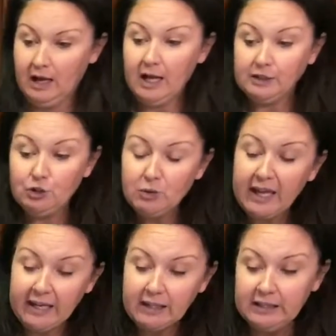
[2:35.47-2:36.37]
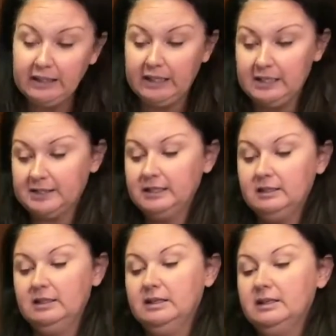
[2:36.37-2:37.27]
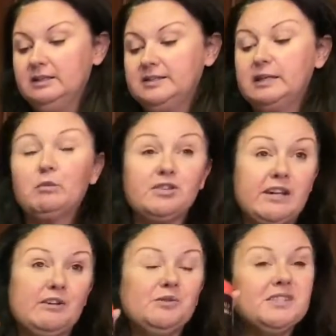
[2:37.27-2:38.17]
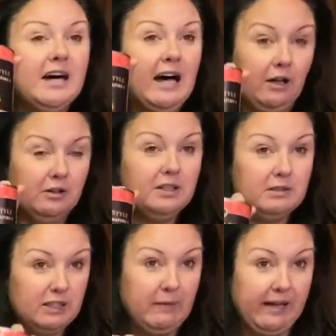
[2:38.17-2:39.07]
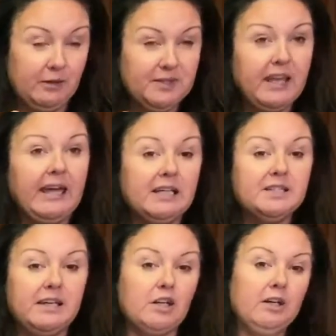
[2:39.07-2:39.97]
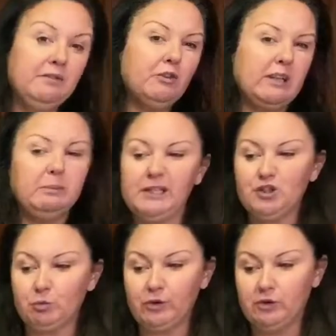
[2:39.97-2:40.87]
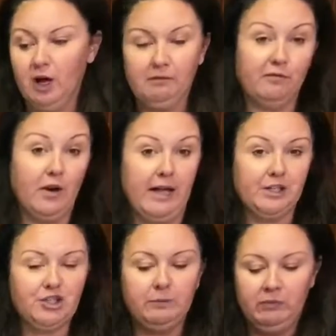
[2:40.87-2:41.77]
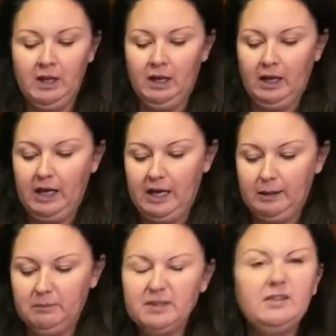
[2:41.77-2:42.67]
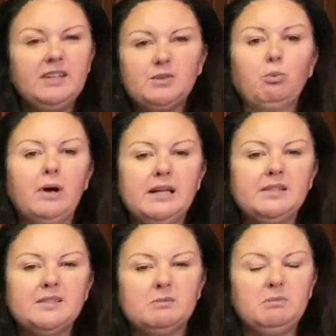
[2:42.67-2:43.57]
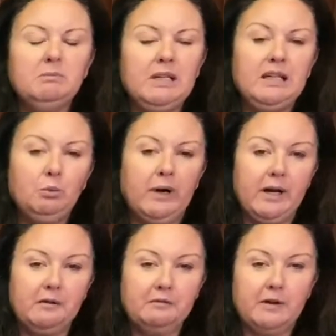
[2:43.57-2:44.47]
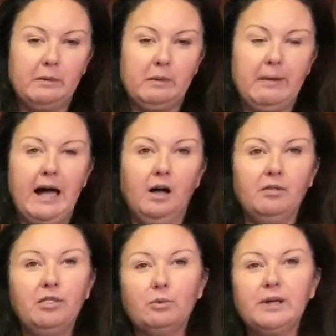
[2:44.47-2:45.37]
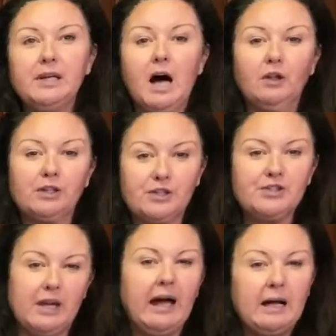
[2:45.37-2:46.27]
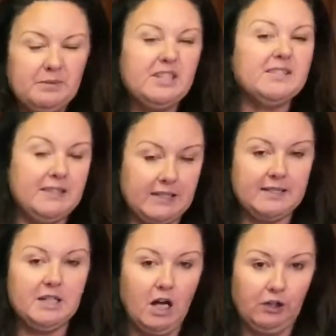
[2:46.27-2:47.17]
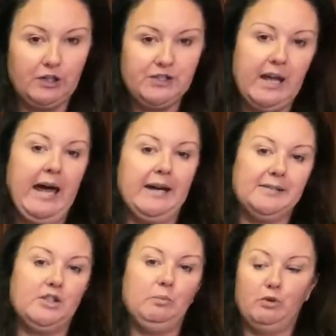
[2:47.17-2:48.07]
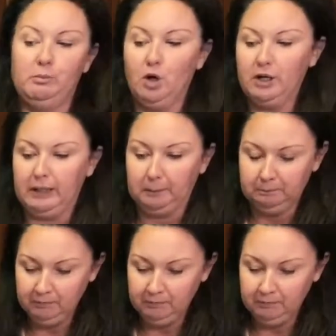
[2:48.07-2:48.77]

You can get San Marzano style tomatoes canned here if you're in a pinch where they're not fresh. This runs anywhere from about $3 up to $6 at a supermarket.